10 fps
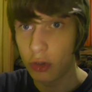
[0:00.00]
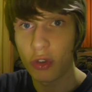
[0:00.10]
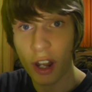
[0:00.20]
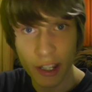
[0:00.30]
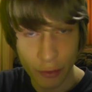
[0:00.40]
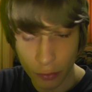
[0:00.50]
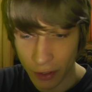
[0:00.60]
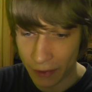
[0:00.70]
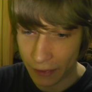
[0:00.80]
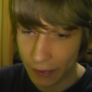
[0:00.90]
Driving
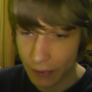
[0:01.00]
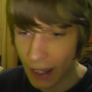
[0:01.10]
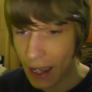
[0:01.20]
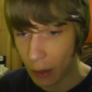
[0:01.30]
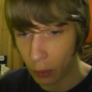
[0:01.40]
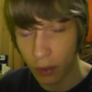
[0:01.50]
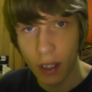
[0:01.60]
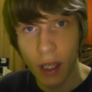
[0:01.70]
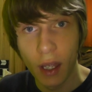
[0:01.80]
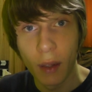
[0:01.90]
rant. Now,
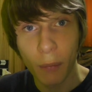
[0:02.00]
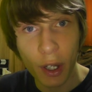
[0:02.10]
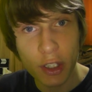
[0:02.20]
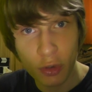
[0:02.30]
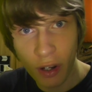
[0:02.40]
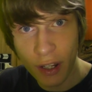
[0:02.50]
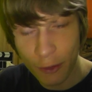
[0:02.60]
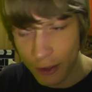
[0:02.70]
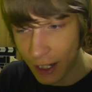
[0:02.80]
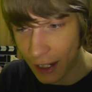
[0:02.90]
my
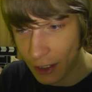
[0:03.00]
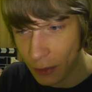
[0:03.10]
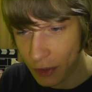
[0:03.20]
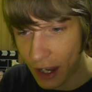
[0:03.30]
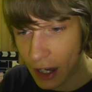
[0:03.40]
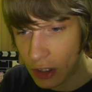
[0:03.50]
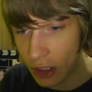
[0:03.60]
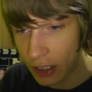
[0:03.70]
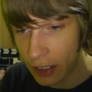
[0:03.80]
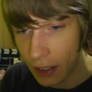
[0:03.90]
driving test was
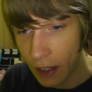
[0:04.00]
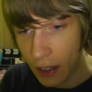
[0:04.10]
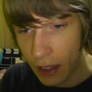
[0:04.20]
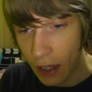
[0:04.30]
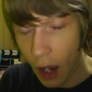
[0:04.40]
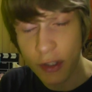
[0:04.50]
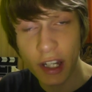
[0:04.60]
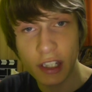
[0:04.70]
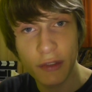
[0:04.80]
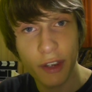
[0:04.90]
actually, I was
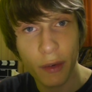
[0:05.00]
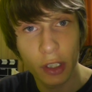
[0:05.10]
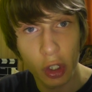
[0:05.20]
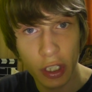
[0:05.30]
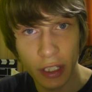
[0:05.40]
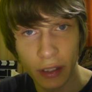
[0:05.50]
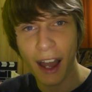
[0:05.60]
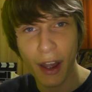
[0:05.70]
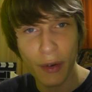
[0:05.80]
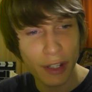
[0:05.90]
actually very lucky.
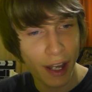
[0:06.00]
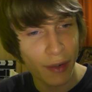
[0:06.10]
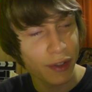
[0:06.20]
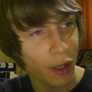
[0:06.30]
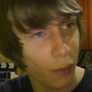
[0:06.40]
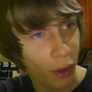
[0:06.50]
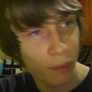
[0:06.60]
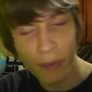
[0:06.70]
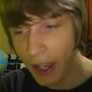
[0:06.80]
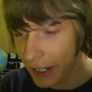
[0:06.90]
I only got
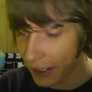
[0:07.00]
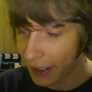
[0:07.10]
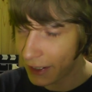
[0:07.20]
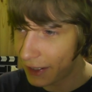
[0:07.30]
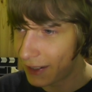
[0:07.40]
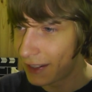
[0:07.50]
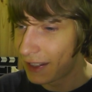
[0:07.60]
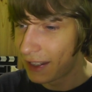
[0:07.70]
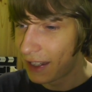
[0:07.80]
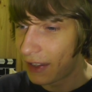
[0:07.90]
one minor, and
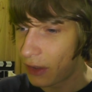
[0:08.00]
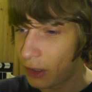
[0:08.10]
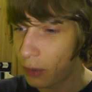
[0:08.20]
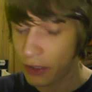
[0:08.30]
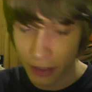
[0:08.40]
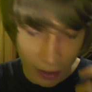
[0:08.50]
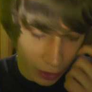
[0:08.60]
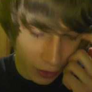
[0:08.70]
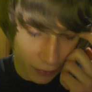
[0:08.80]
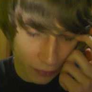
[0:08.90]
there wasn't a
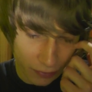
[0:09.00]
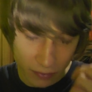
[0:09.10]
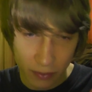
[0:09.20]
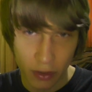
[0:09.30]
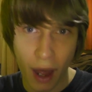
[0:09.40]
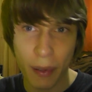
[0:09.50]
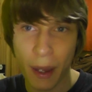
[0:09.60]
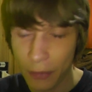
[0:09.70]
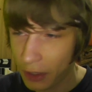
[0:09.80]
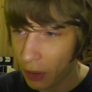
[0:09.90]
lot of crap
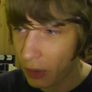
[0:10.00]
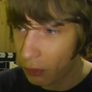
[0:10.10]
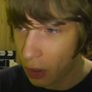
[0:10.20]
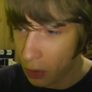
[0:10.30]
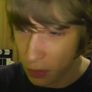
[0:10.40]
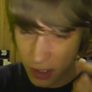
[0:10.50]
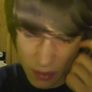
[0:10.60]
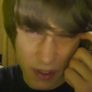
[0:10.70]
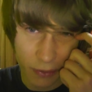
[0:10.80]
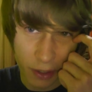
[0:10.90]
happening on the roads.
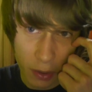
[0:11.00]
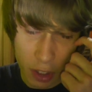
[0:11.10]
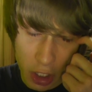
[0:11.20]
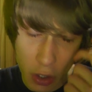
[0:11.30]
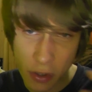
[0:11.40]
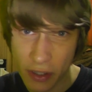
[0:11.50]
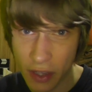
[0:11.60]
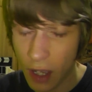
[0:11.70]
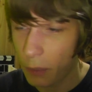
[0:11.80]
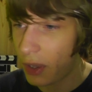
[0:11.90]
There was a few queues
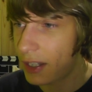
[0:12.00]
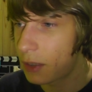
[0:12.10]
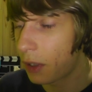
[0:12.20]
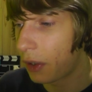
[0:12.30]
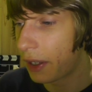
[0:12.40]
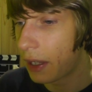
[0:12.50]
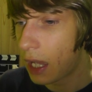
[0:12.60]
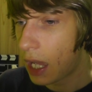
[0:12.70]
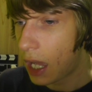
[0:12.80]
and that, but that's about it.